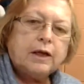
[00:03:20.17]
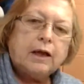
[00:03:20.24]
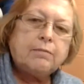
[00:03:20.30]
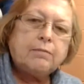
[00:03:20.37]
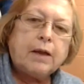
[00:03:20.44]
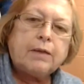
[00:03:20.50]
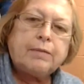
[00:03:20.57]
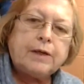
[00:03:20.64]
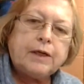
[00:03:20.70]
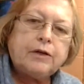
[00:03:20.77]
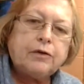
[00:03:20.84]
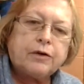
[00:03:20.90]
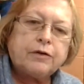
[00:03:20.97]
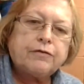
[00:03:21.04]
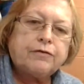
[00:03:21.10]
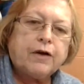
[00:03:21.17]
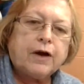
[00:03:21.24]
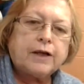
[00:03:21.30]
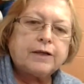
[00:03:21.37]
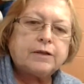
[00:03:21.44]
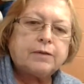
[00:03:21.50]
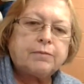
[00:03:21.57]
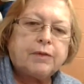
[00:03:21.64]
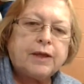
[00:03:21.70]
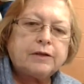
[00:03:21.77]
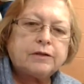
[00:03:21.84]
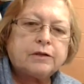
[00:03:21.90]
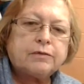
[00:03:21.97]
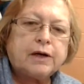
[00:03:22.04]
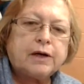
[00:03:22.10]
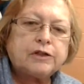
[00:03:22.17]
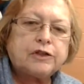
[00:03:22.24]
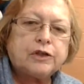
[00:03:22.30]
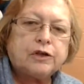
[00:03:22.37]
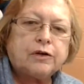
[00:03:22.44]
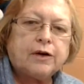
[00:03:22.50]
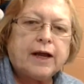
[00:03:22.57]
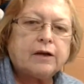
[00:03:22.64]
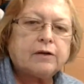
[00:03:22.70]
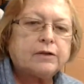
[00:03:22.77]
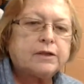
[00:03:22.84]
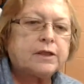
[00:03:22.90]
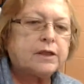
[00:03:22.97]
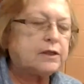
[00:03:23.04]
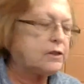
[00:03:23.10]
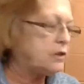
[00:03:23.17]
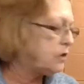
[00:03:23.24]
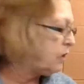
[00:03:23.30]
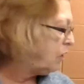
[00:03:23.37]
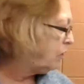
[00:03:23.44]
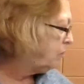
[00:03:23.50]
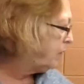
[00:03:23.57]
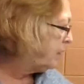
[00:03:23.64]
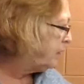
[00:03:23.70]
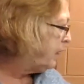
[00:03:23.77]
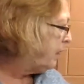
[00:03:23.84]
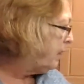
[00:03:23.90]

And maybe you can find some things around your house that start with